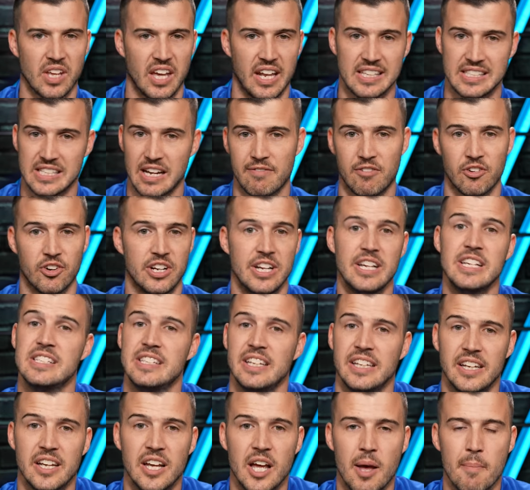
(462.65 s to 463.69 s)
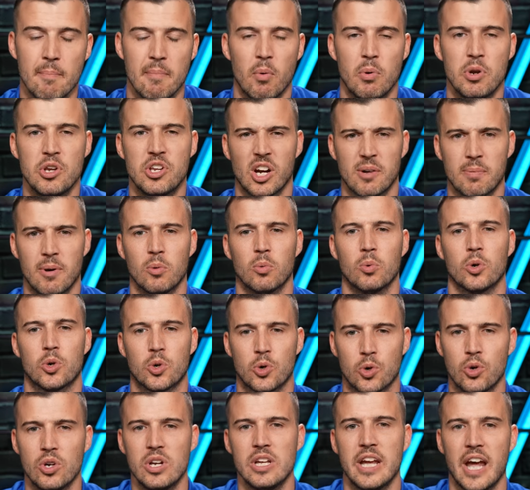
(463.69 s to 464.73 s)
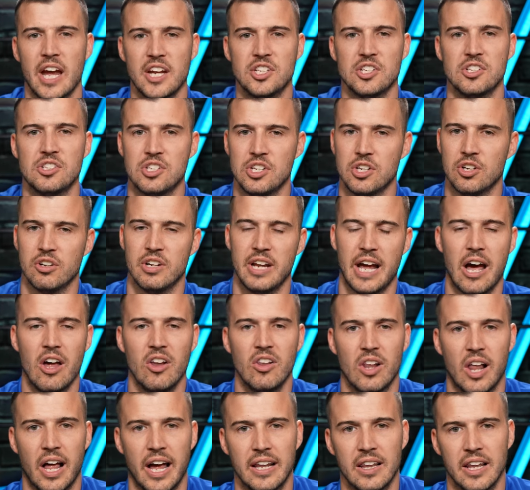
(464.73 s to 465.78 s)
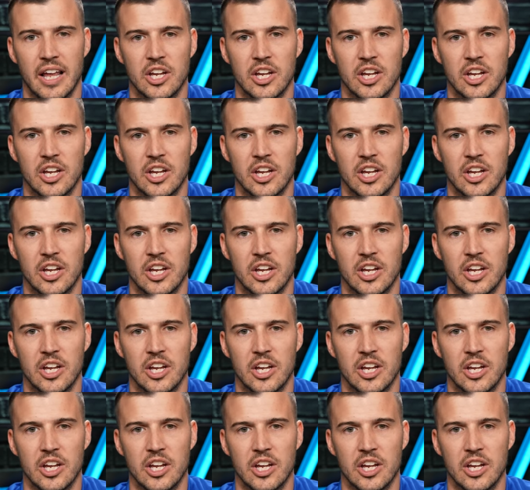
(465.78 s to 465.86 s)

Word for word: It's not very easy. But when you talk about recruiting agents to your downline,